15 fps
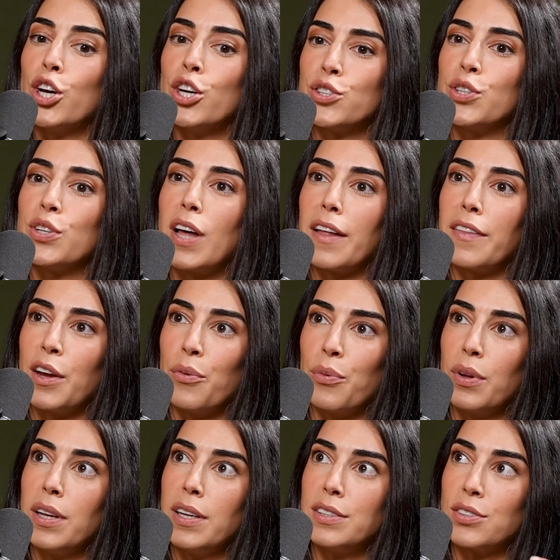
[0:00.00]
so that they
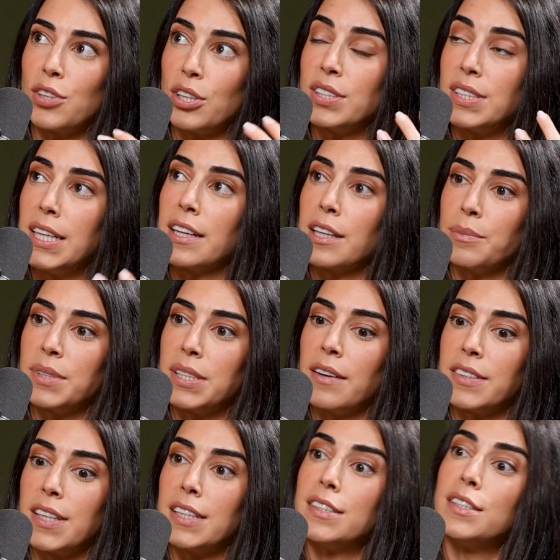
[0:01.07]
really start seeing
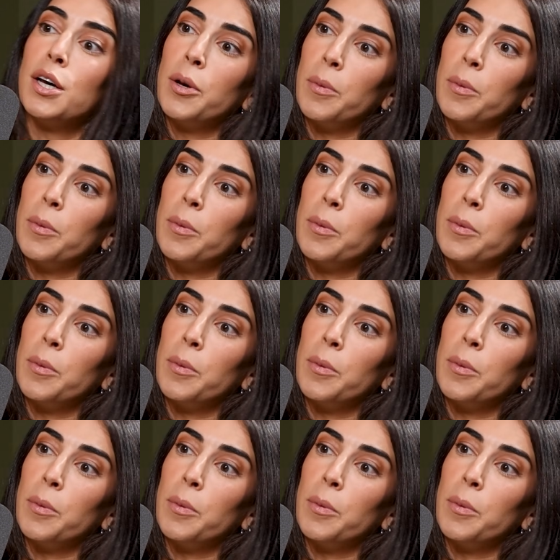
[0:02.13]
themselves as